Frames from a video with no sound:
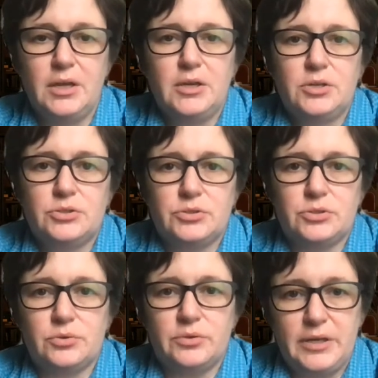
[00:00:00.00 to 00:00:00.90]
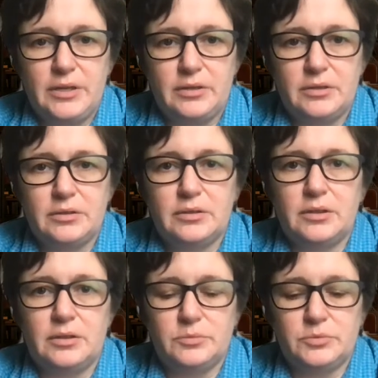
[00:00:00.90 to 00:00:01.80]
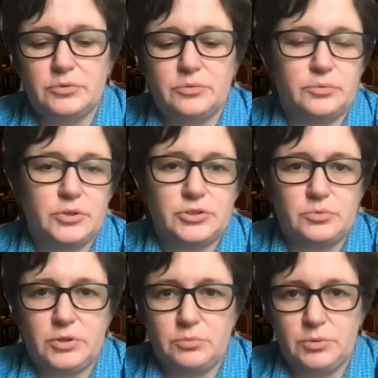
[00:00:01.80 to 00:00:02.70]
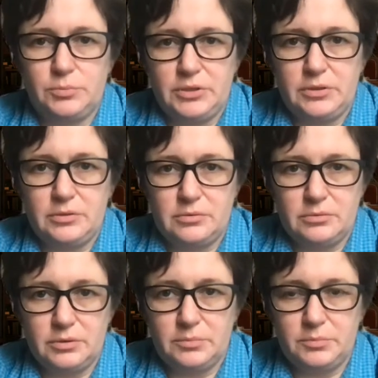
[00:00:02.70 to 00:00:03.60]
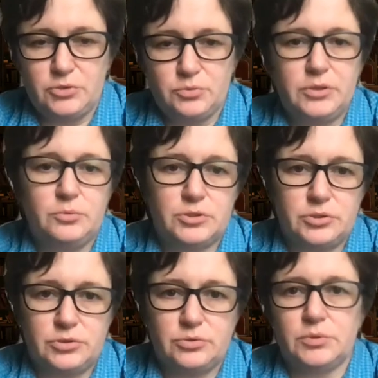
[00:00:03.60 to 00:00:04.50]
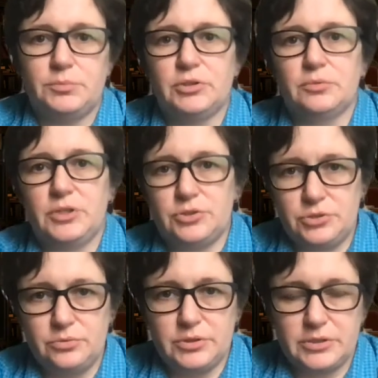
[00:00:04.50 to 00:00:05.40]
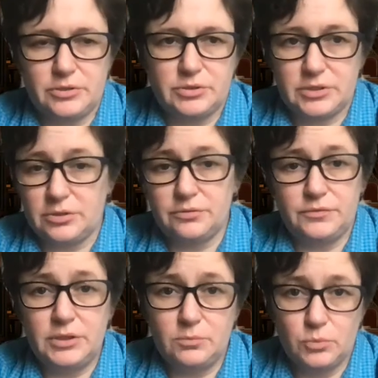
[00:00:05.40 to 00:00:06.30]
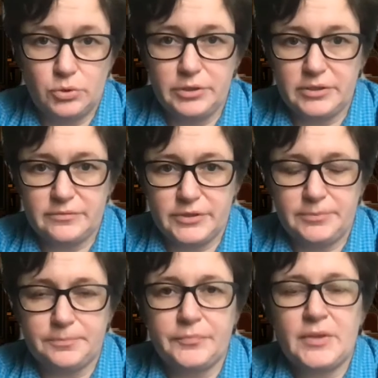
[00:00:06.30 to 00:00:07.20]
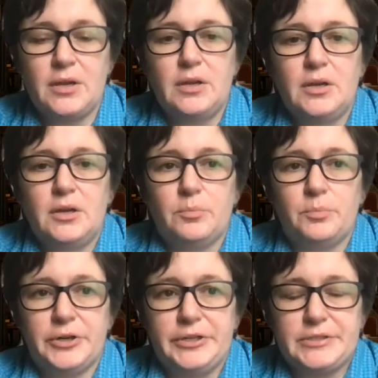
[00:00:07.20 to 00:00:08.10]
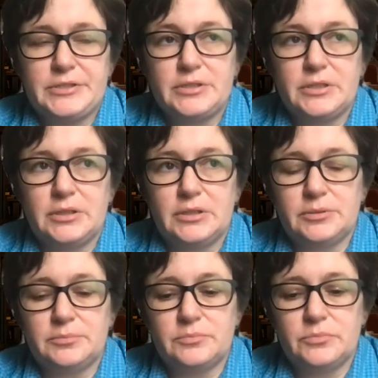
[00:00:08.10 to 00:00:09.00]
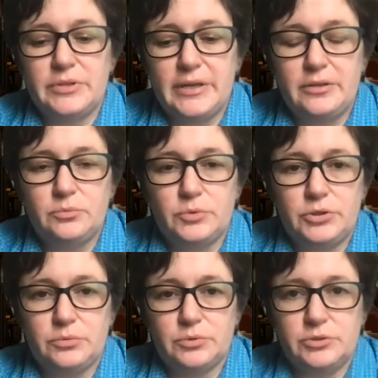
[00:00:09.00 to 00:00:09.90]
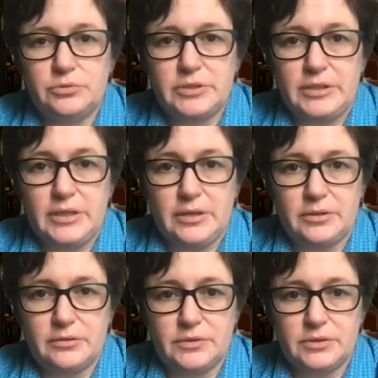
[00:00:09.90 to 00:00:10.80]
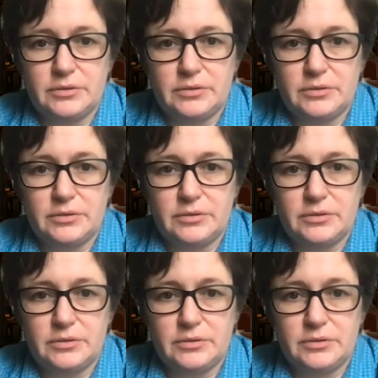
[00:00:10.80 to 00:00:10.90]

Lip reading: So then, so question 1 will be on page 1, question 2 will be on page 2, etc., etc. If you need more, that's fine. But then what you will do is at the end of the